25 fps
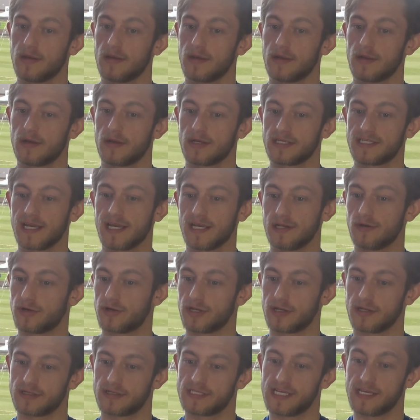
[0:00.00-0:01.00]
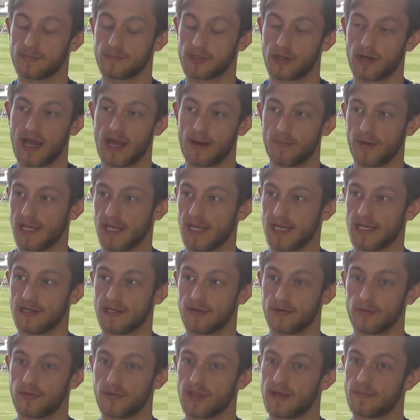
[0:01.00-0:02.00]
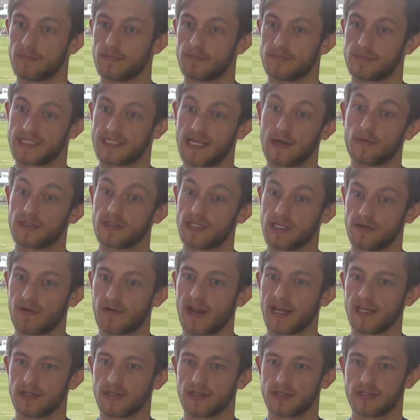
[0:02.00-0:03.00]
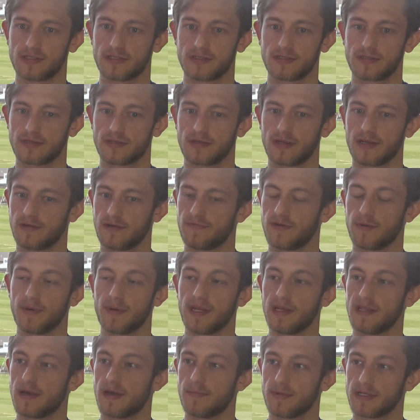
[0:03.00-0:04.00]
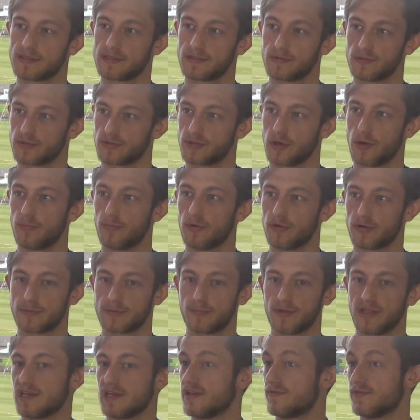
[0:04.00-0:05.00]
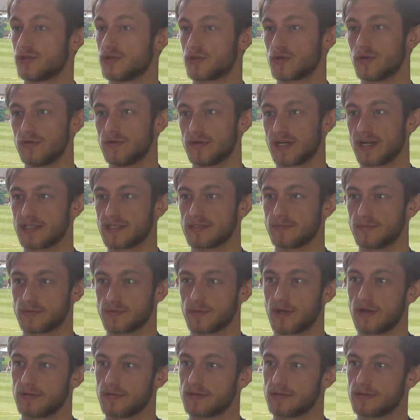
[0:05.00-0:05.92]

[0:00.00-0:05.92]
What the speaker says: like I say, you look at teams like Aberdeen and all them Celtic, Rangers, and if you beat them, it's also a plus. But then if you score against them as well,